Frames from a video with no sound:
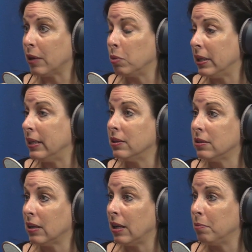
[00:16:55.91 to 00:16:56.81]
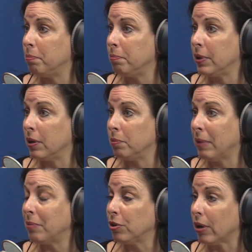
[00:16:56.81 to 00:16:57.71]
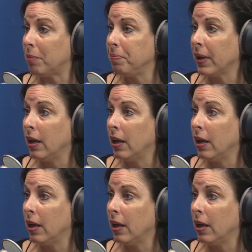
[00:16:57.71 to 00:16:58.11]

Juanita's mammogram.